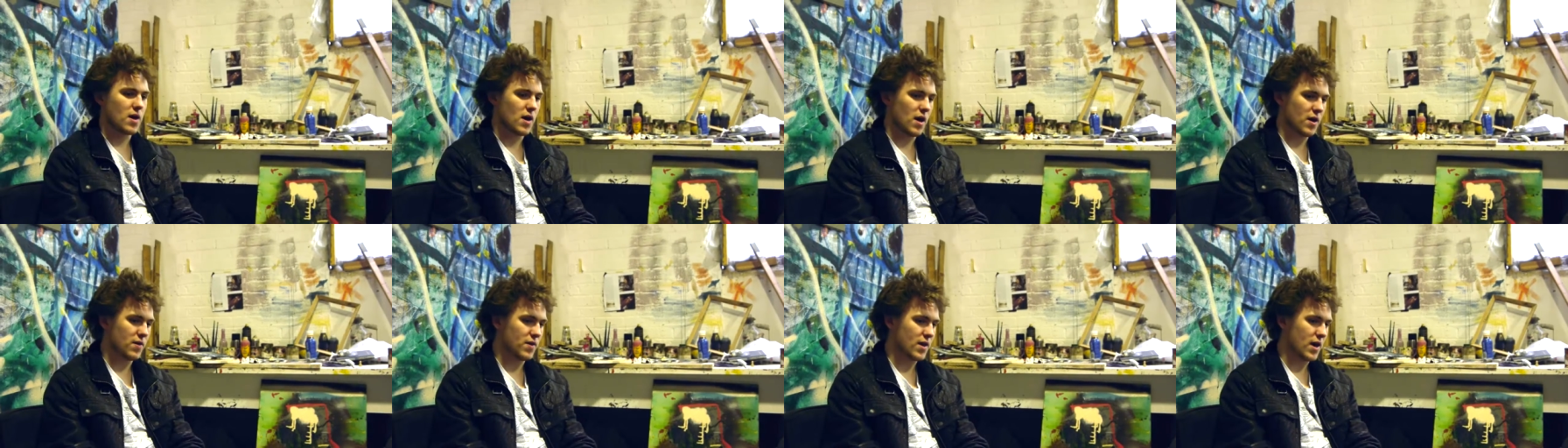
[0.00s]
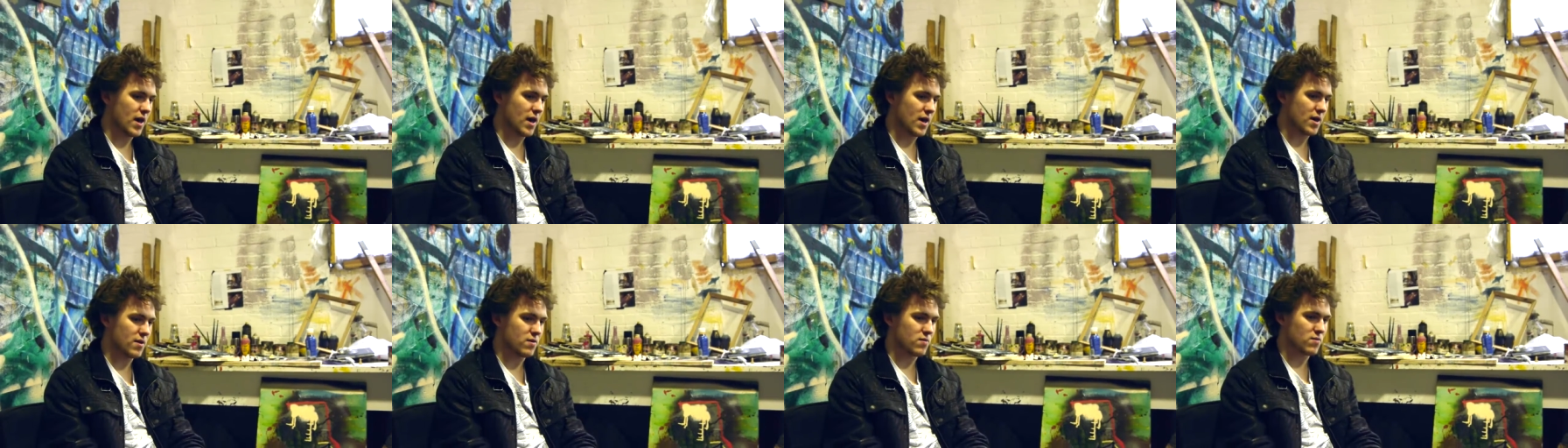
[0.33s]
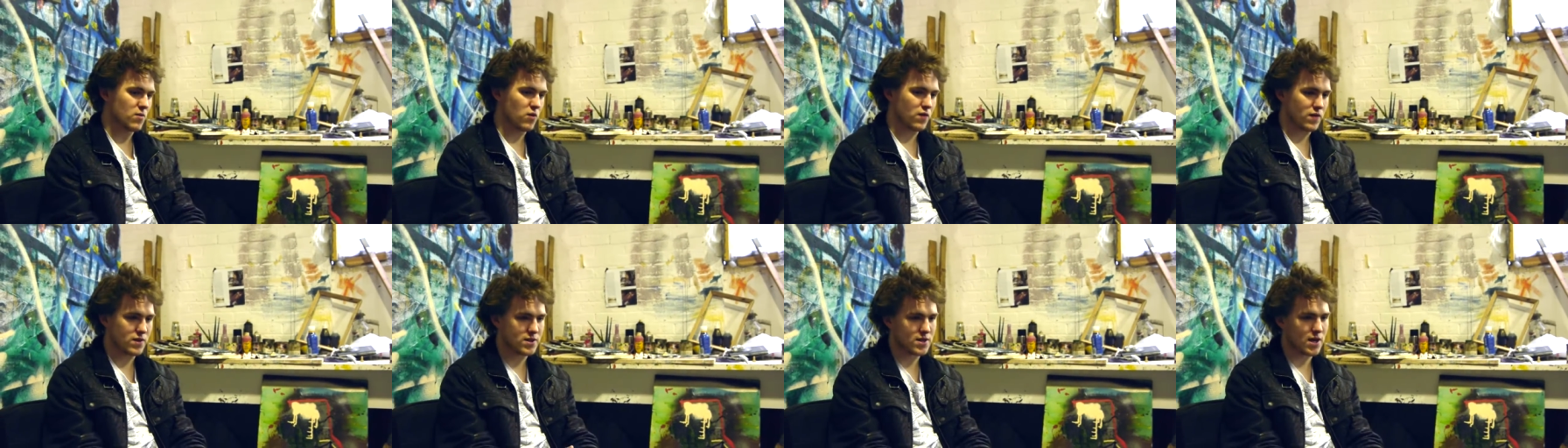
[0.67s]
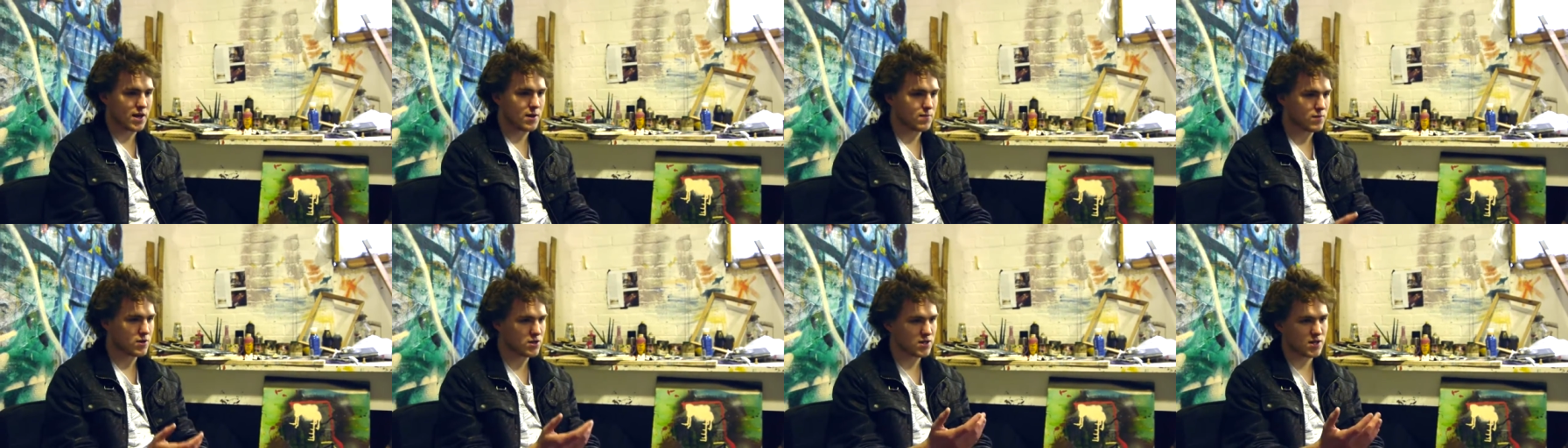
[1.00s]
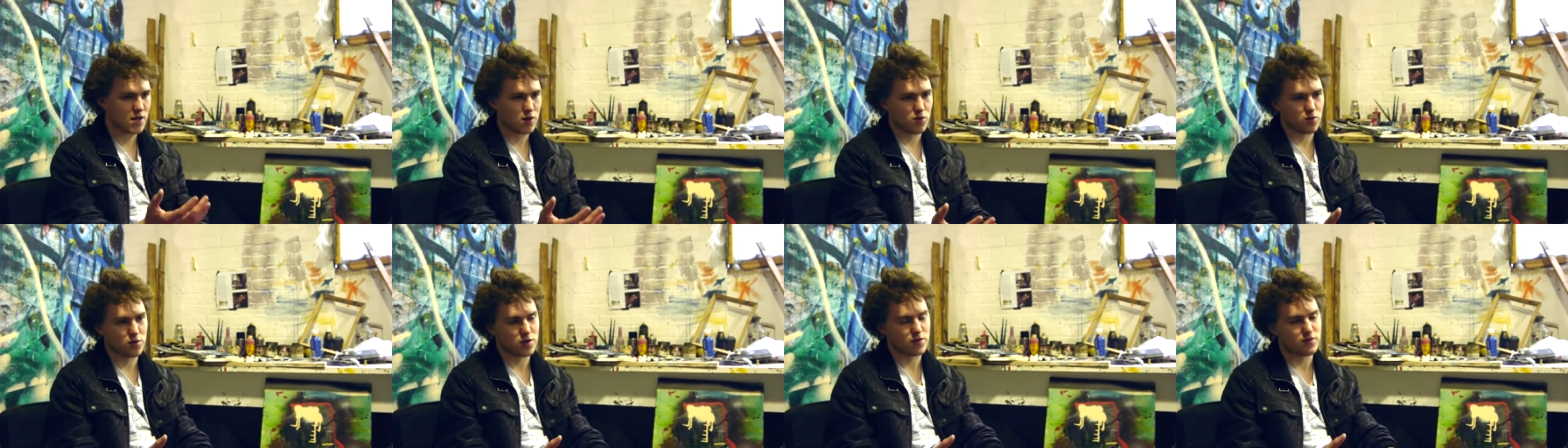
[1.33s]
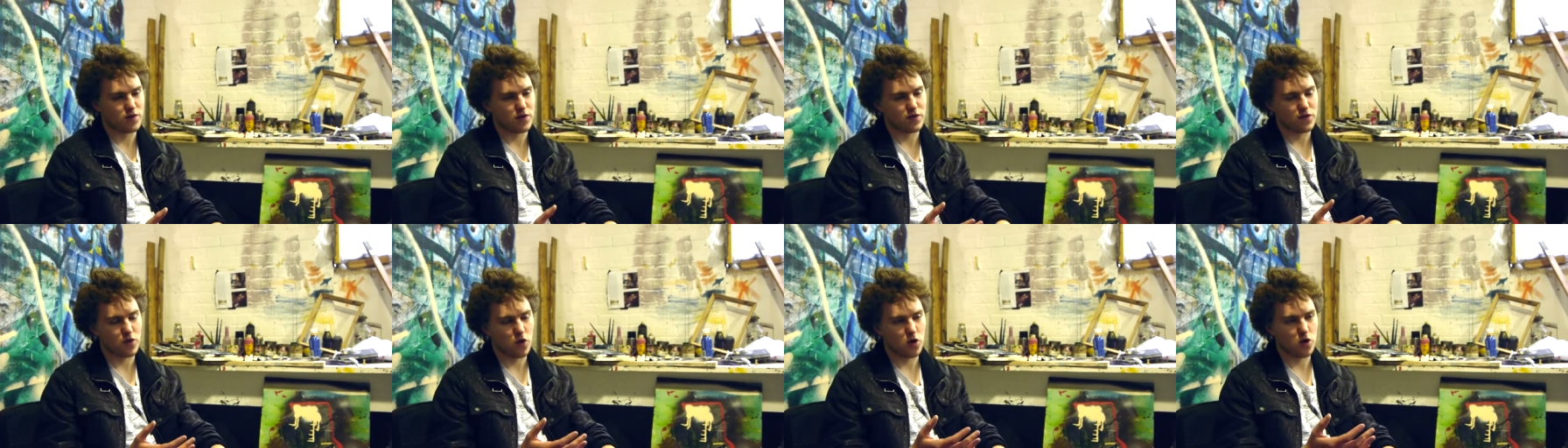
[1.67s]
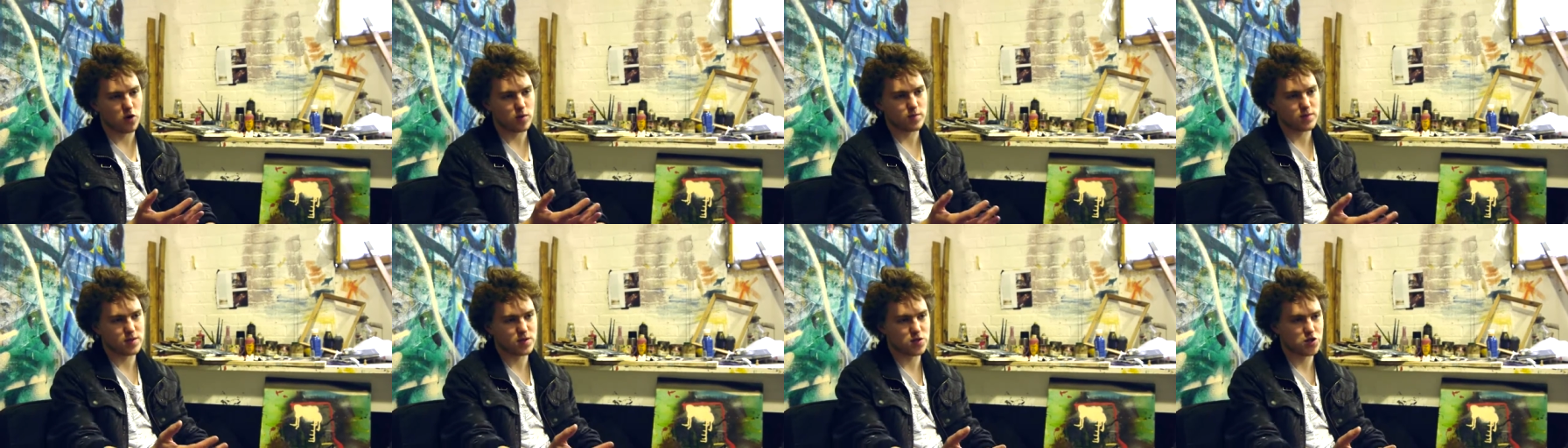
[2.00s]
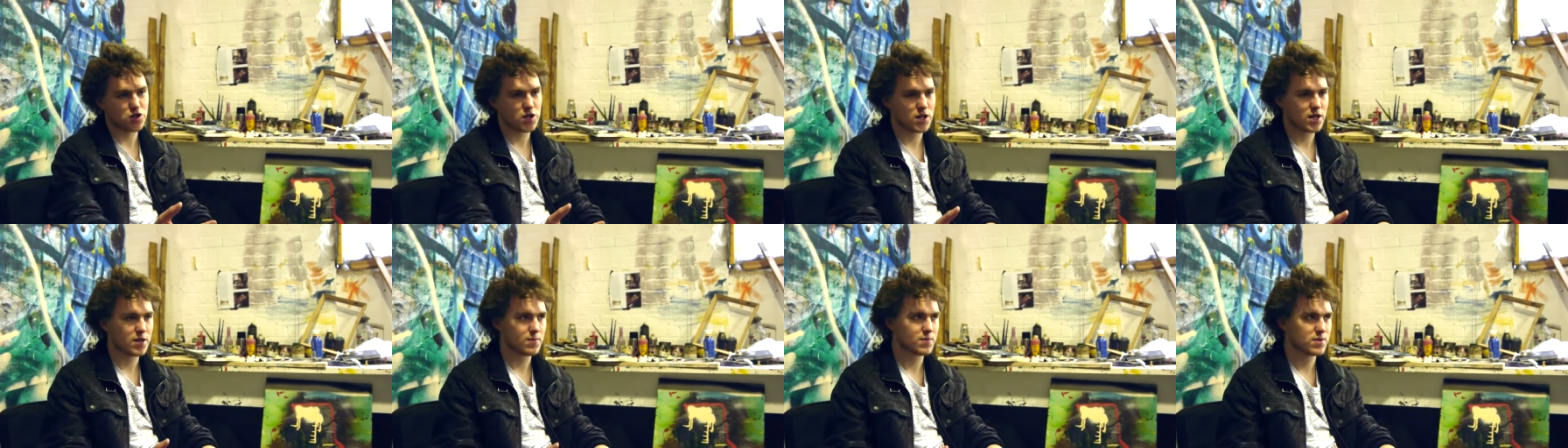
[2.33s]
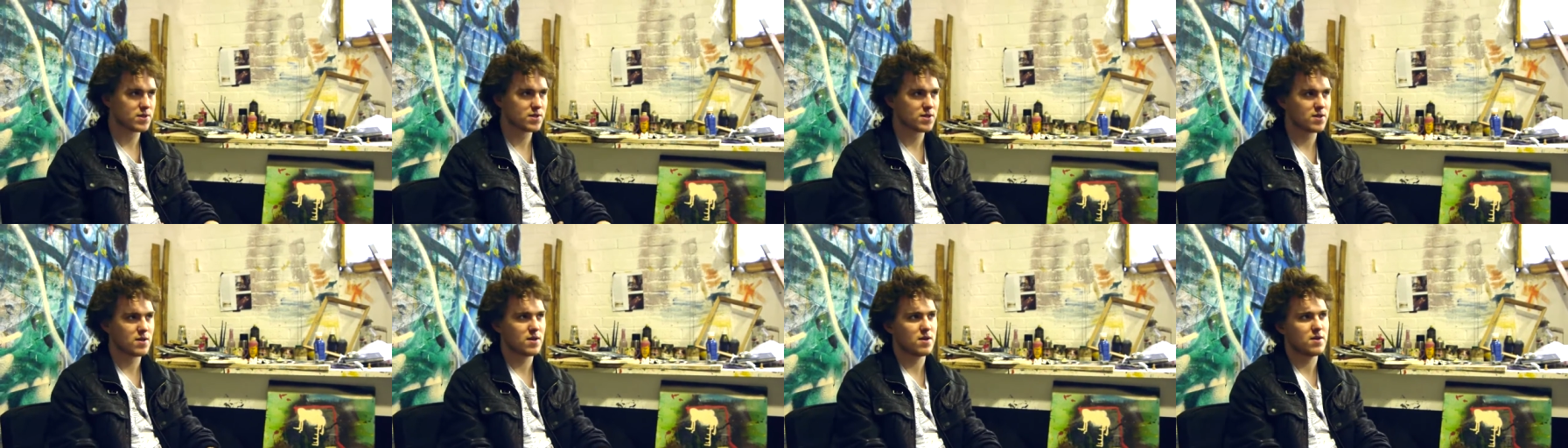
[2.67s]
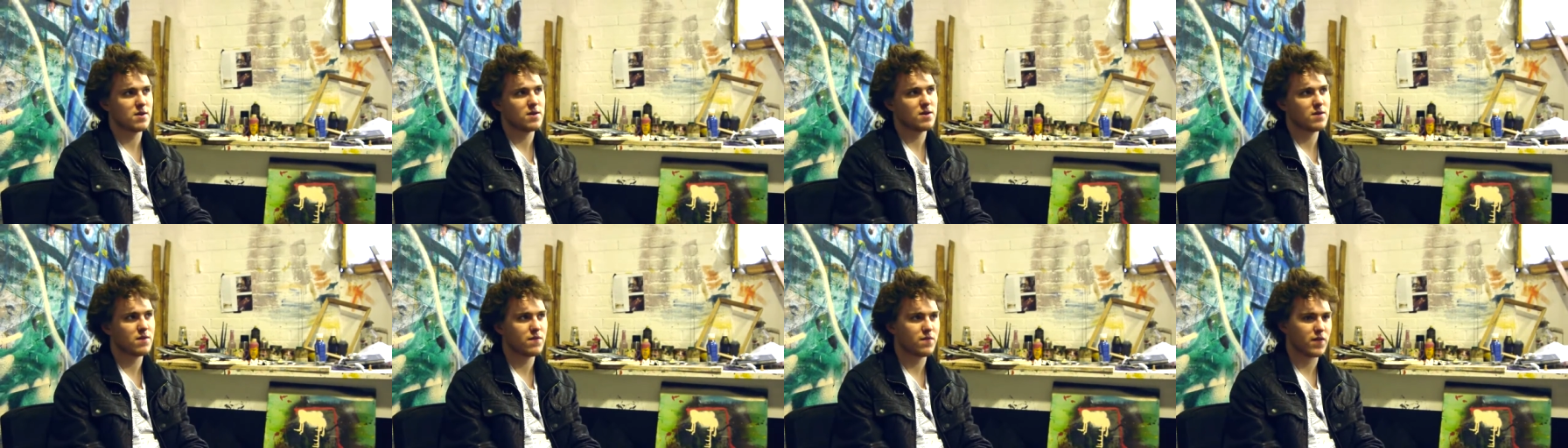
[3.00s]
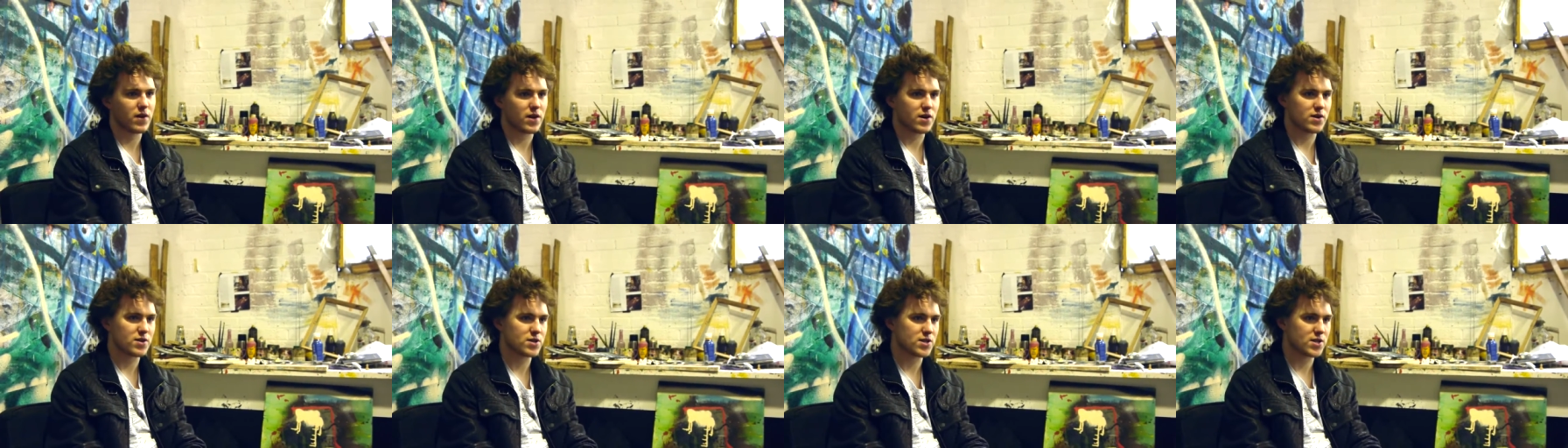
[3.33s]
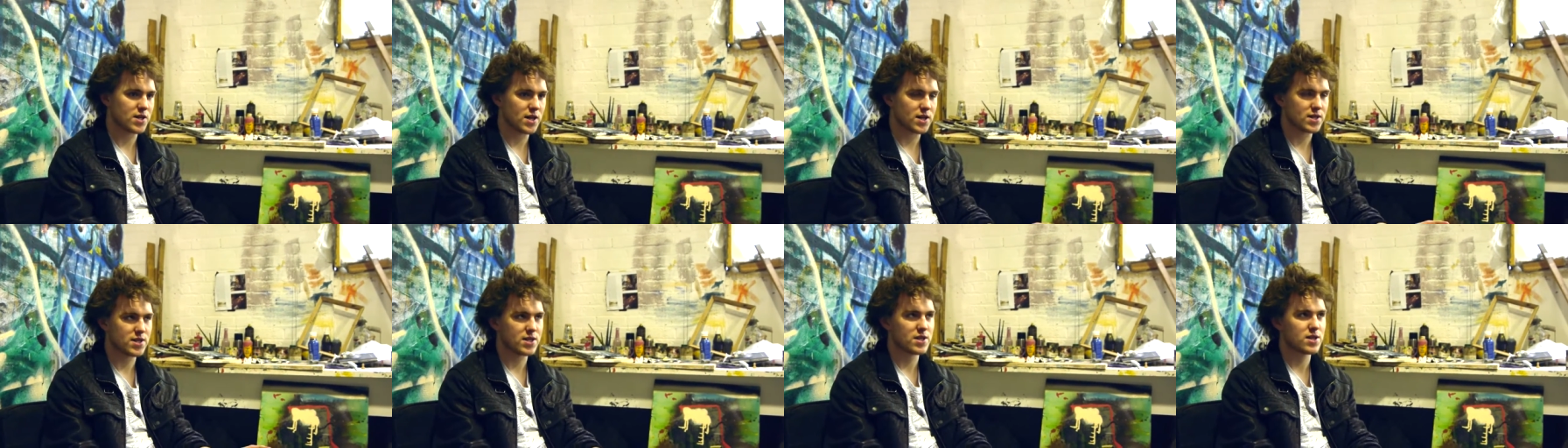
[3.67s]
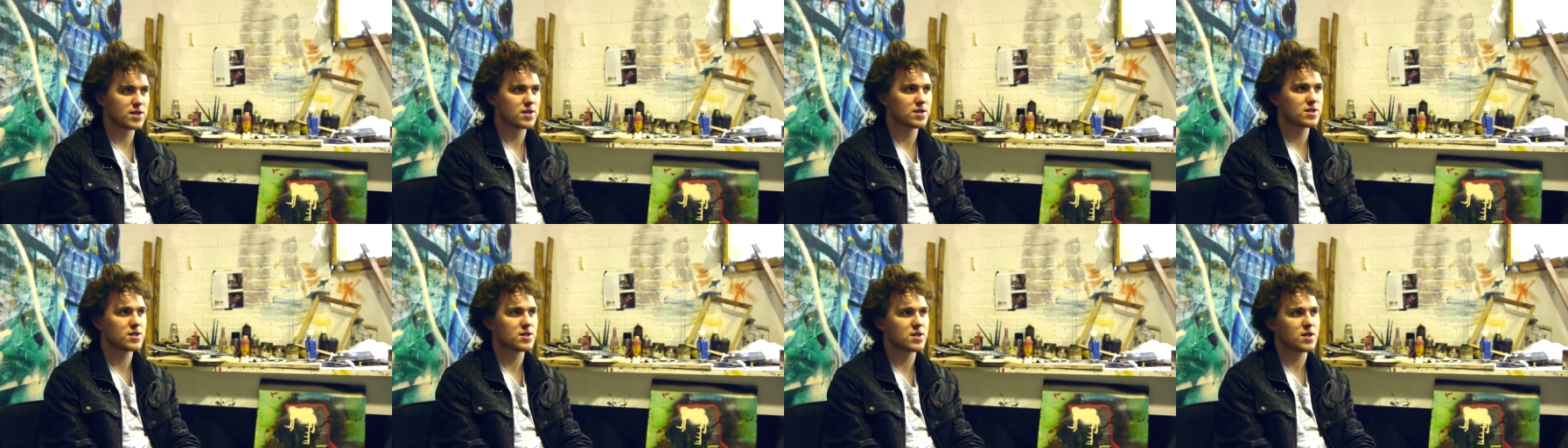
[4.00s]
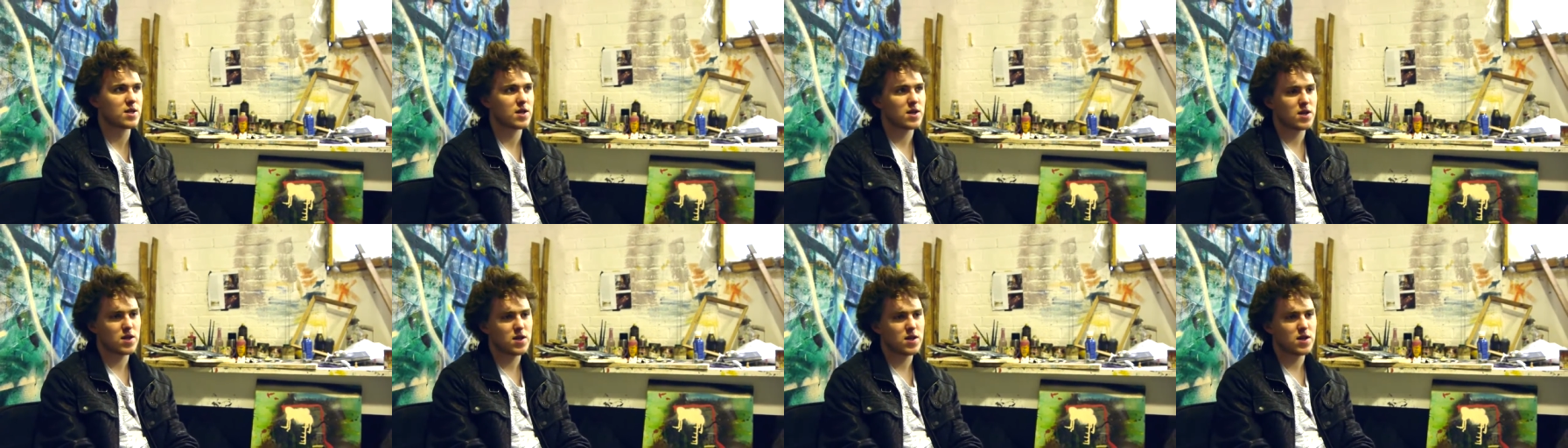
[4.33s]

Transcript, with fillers: and then over time you start looking for forms, shapes, figures and ideas.